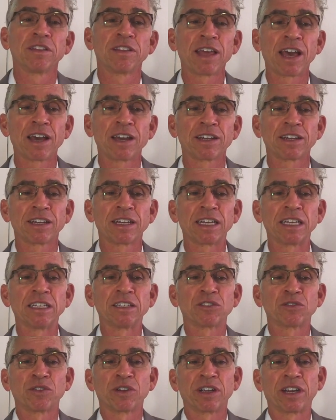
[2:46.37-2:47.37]
that
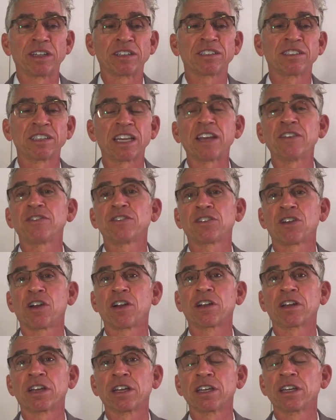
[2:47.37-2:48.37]
is a safe
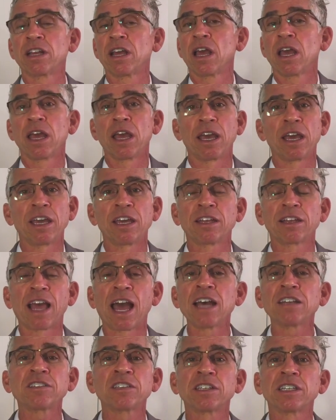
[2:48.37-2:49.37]
target. And
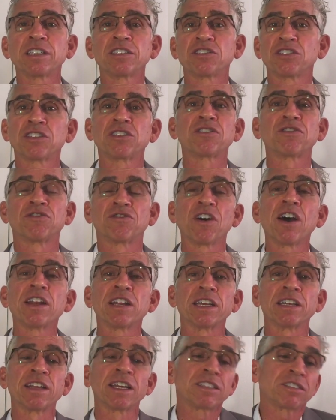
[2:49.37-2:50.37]
lastly, it's just
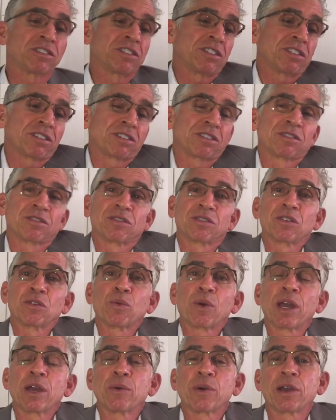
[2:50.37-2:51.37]
funny. That's just the
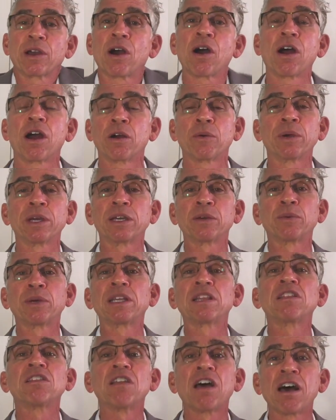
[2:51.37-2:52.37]
way we are.
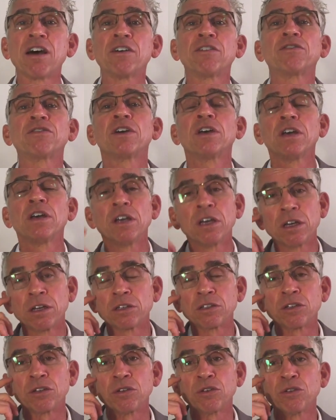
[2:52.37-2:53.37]
We love
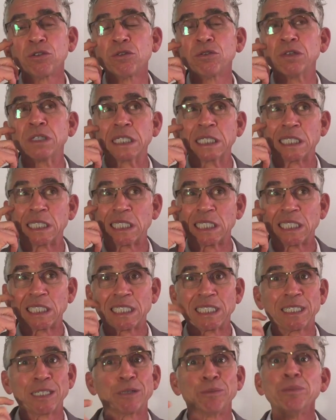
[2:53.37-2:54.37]
to
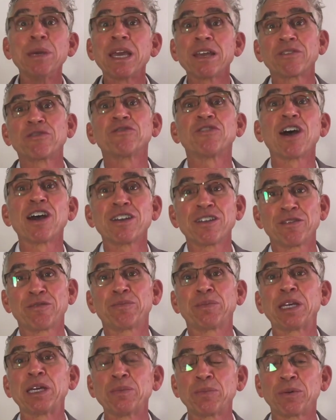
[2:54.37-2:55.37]
make fun of
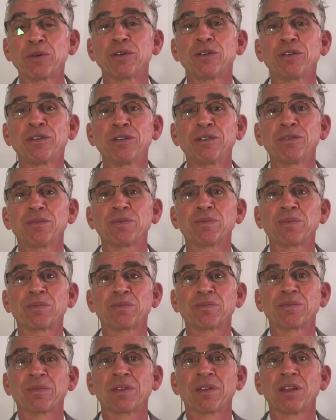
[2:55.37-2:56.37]
people.
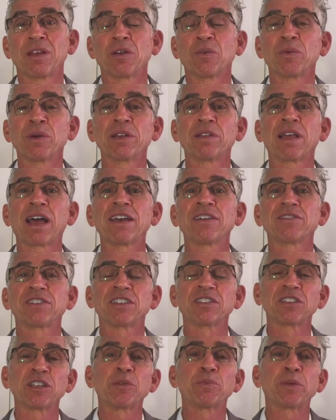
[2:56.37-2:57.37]
We like to
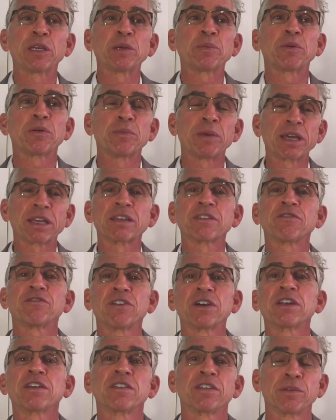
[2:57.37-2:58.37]
see people making
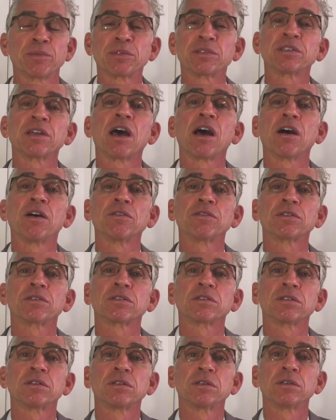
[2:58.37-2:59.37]
fun of
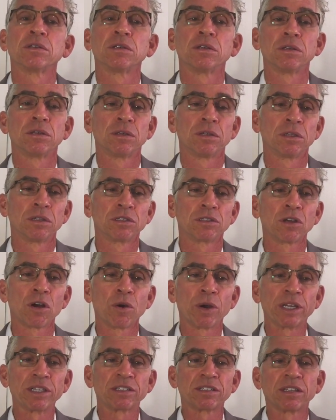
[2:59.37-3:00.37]
themselves.
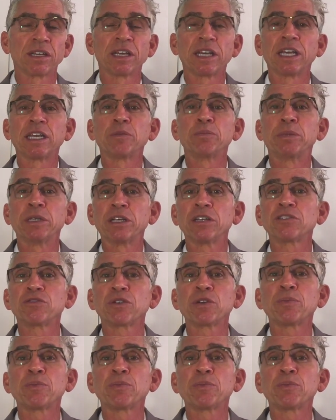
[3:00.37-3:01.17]
So it builds